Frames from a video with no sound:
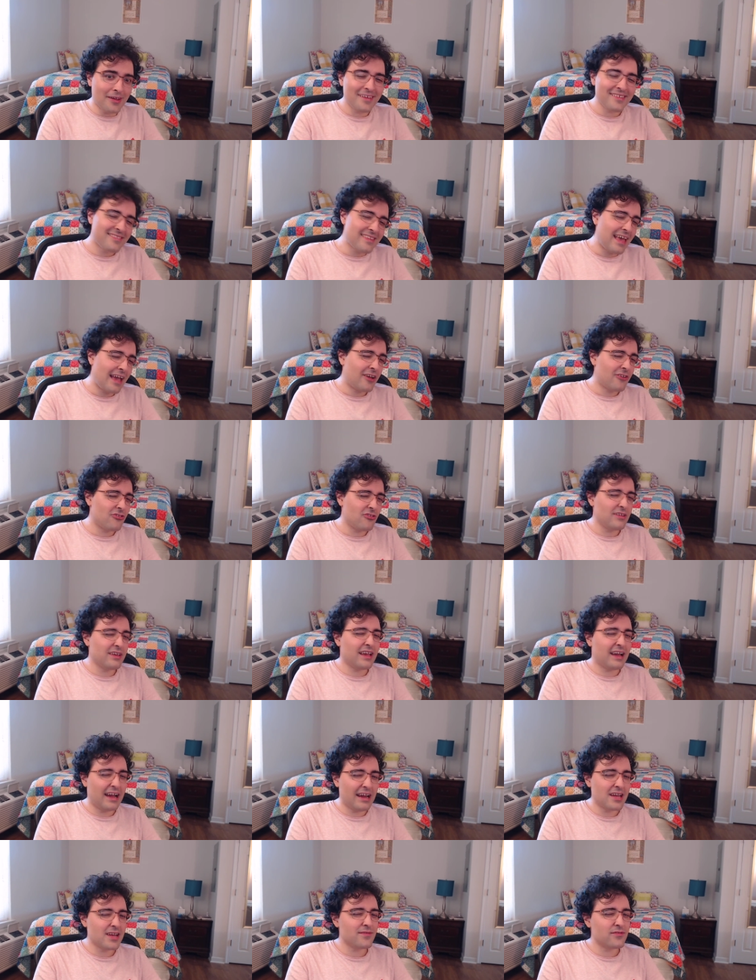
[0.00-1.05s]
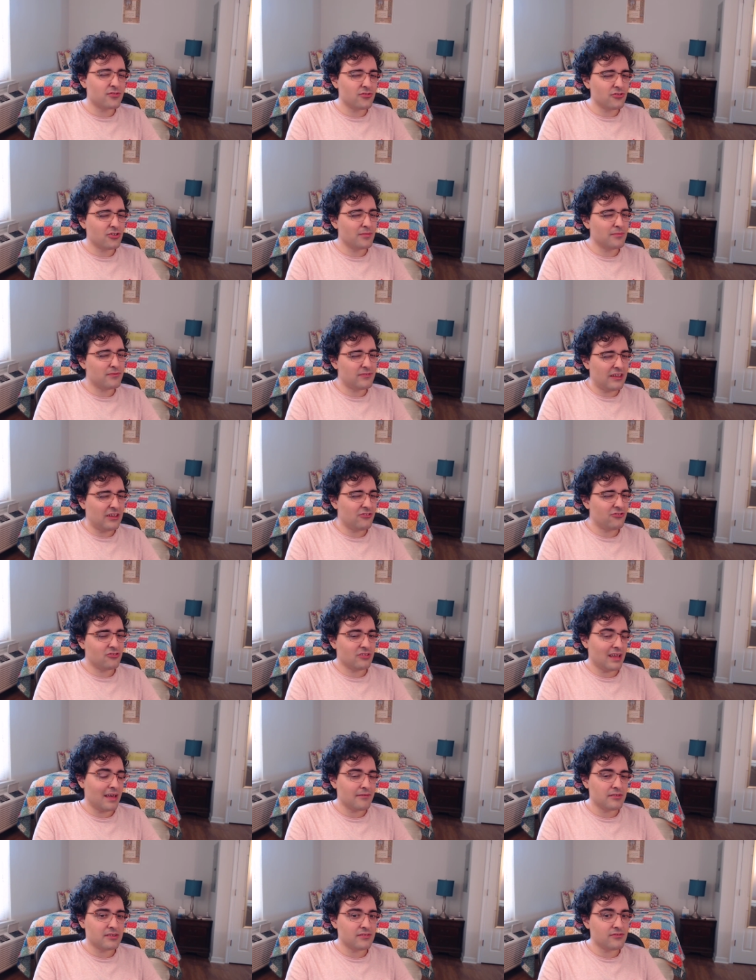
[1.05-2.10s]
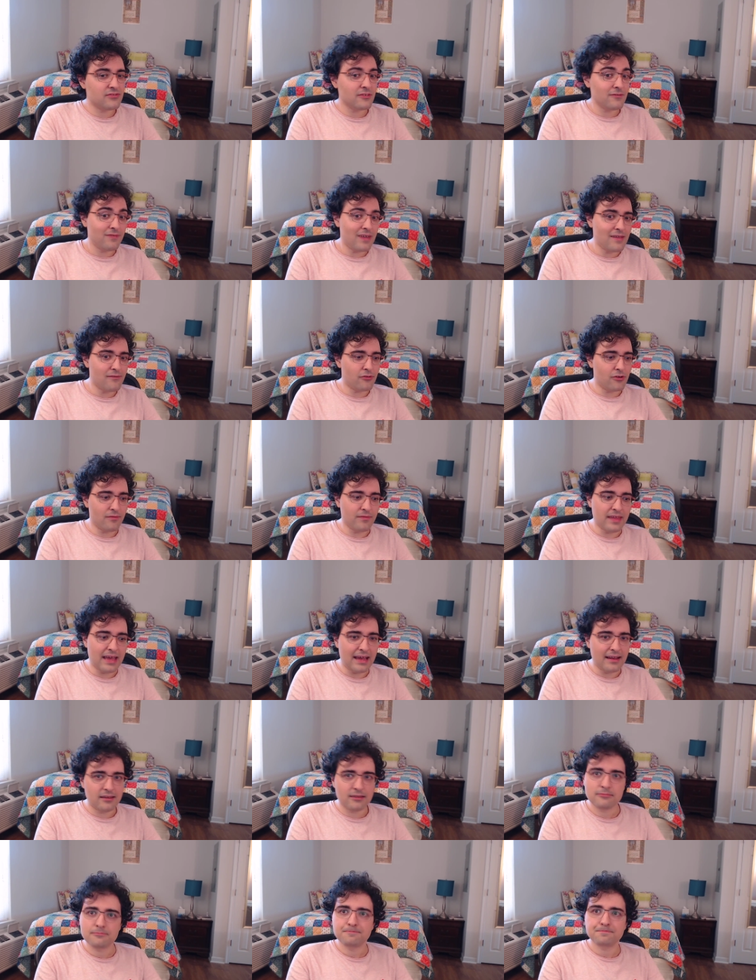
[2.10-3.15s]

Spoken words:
is actually kind of circumstantial evidence in favor of that.